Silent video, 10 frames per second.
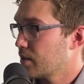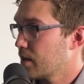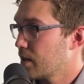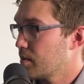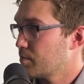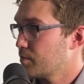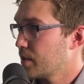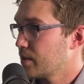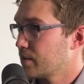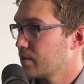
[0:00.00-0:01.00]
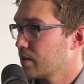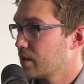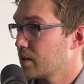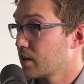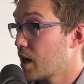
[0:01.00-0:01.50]
And
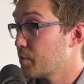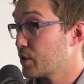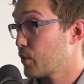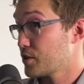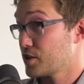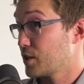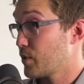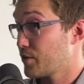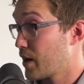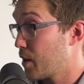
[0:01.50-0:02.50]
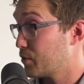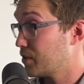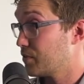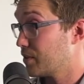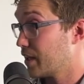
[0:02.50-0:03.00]
it got me questioning whether I was
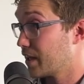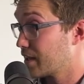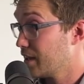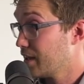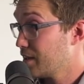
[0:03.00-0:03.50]
even like